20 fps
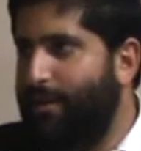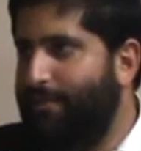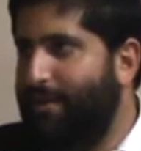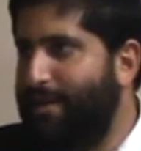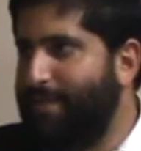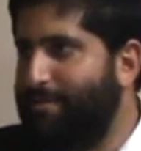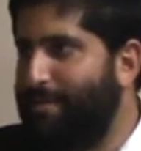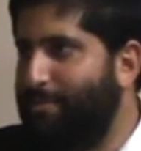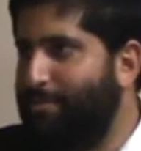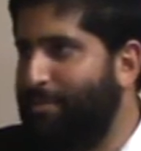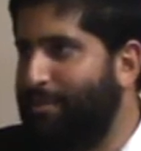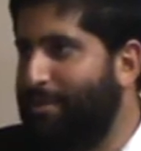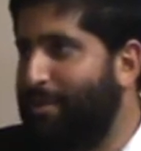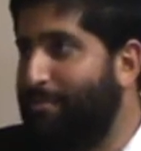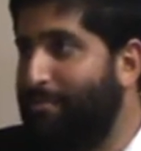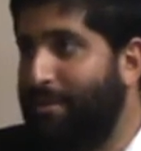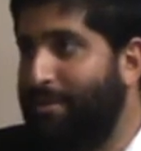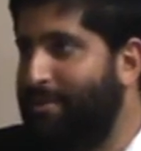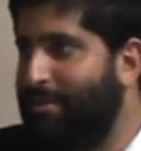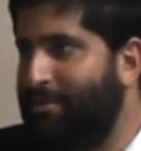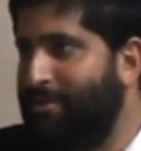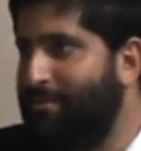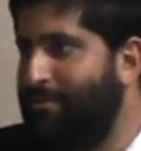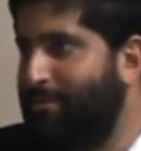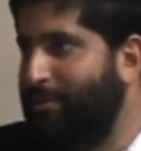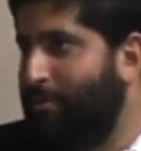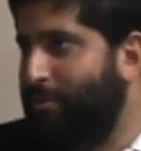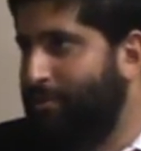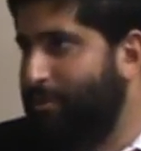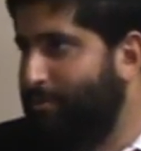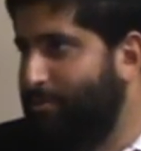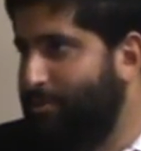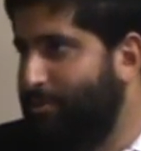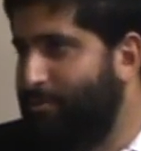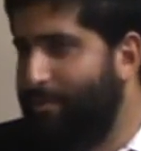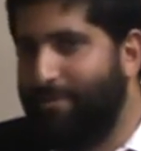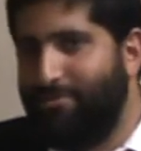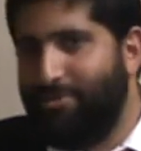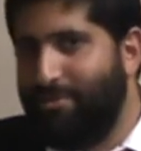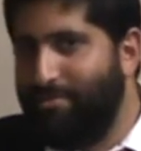I've asked people about Chabad, they don't even know he was
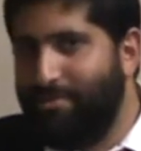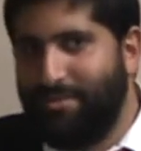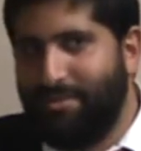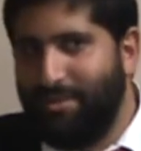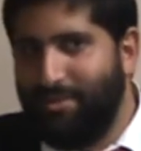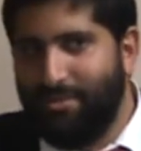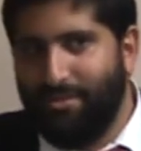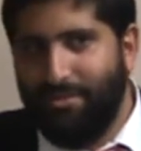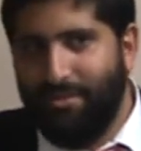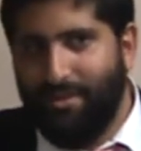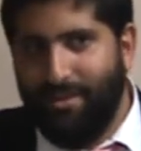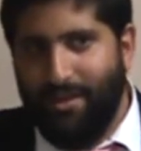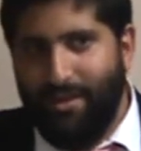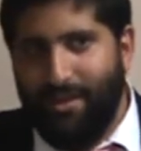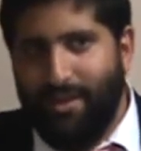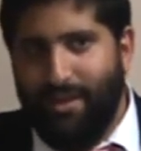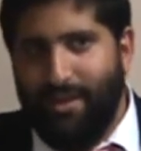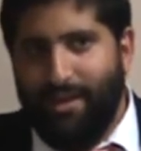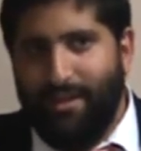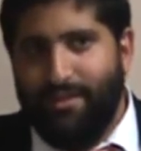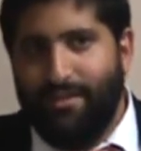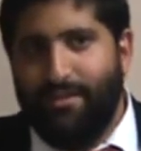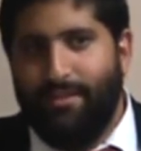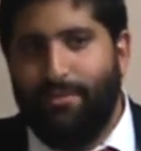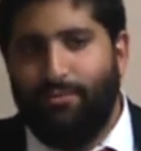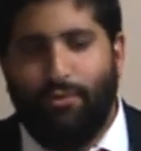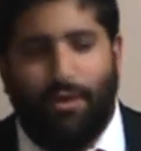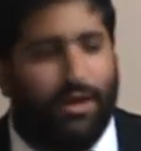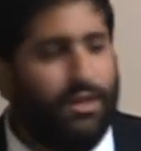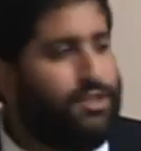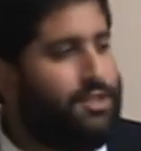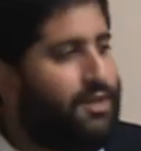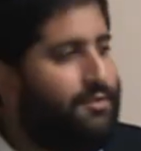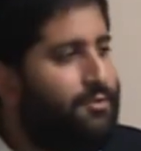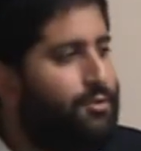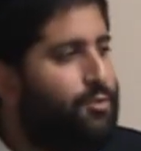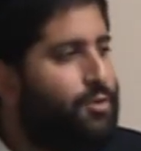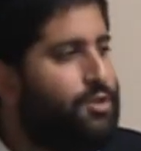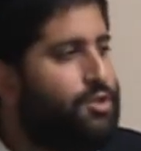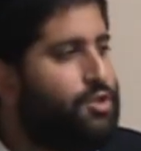Lubavitcher Rebbe's teacher. The
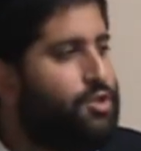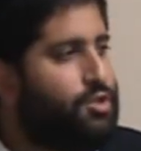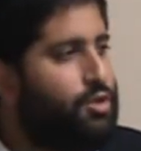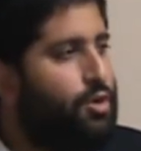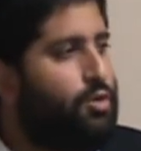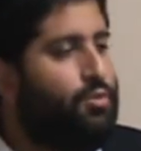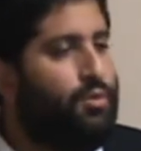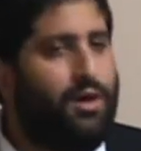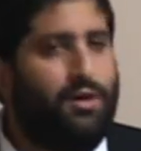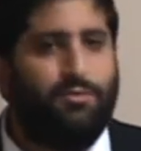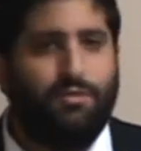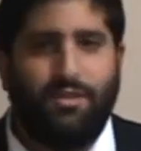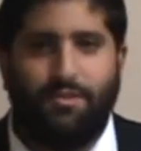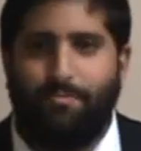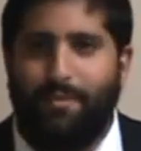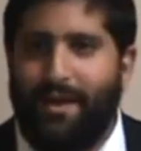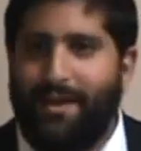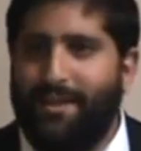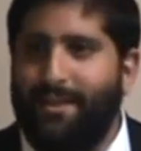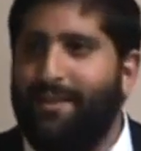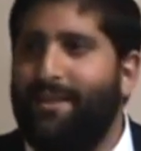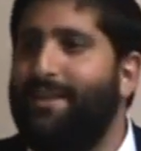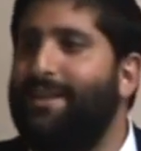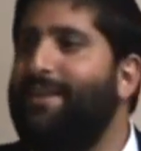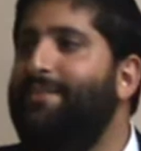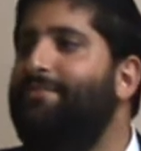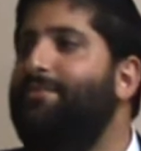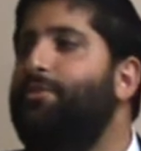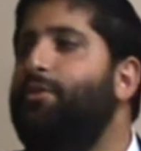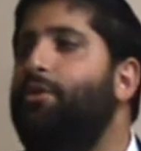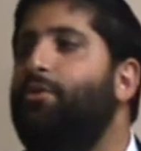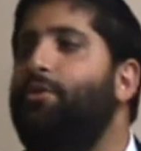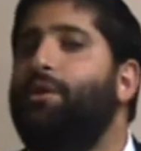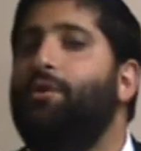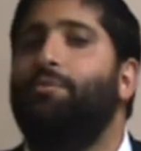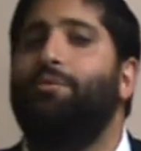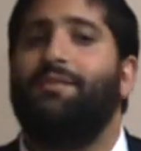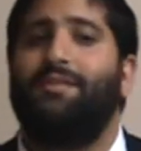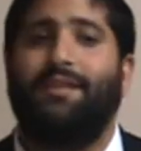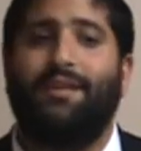Rogatchover was so well respected that even though he
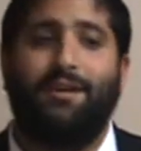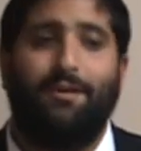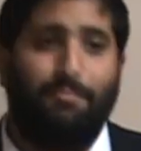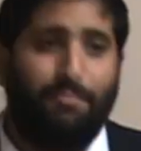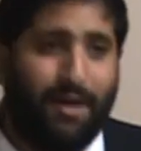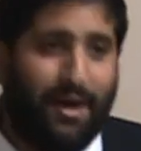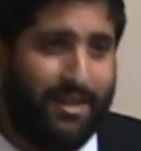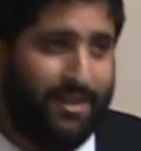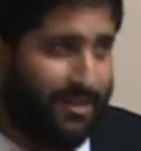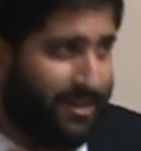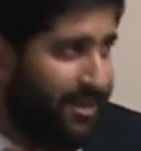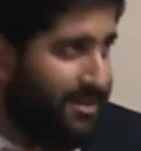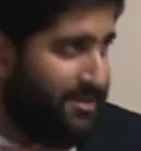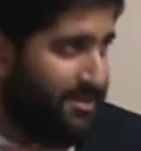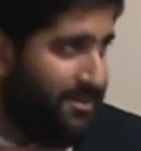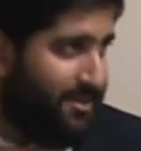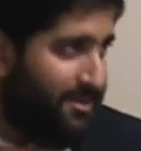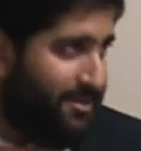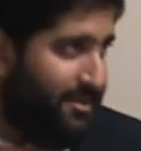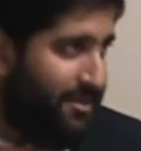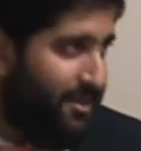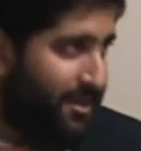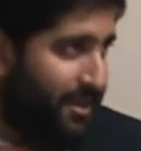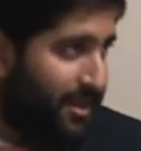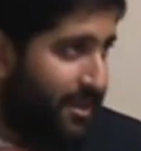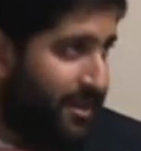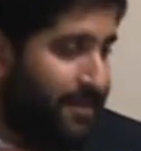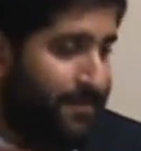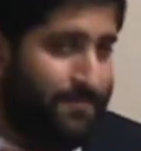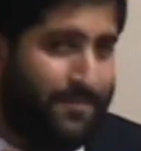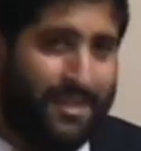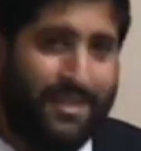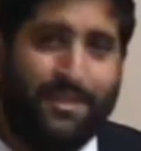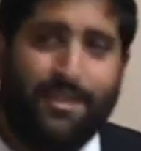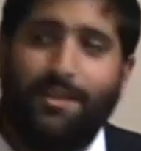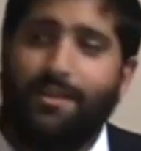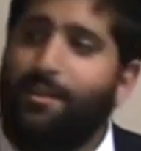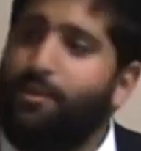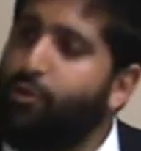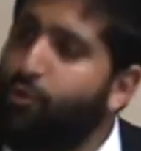was a Chabad chassid, in
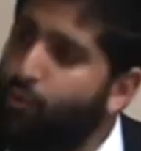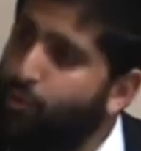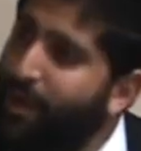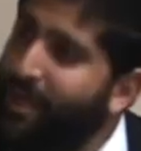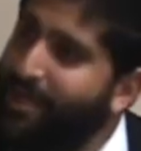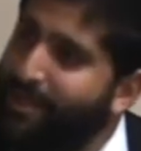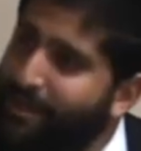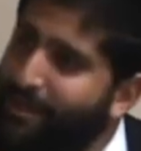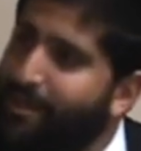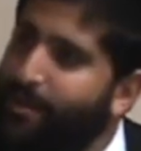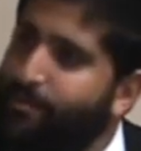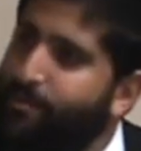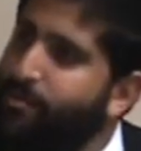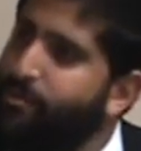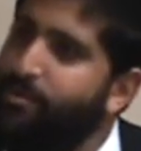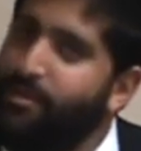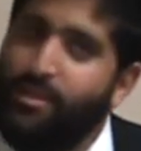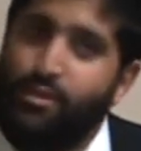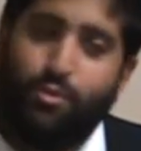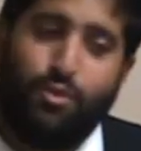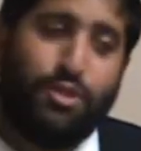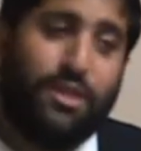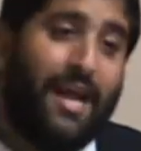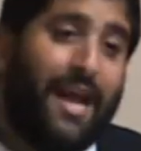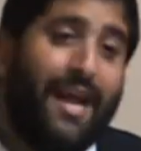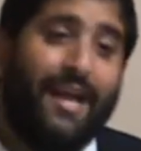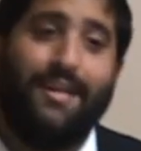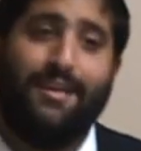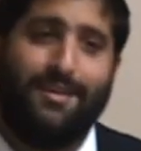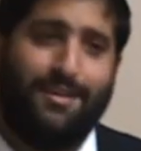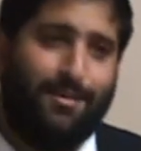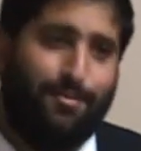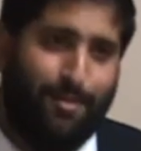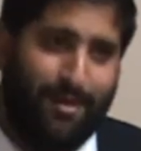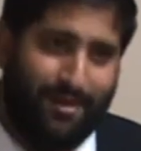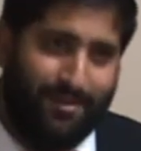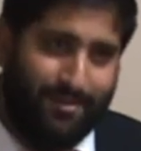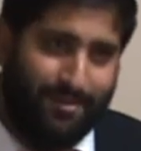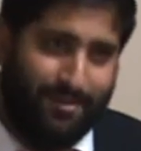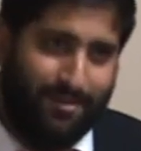the Lithuanian communities which hated
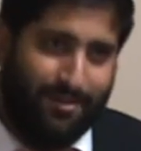Chabad,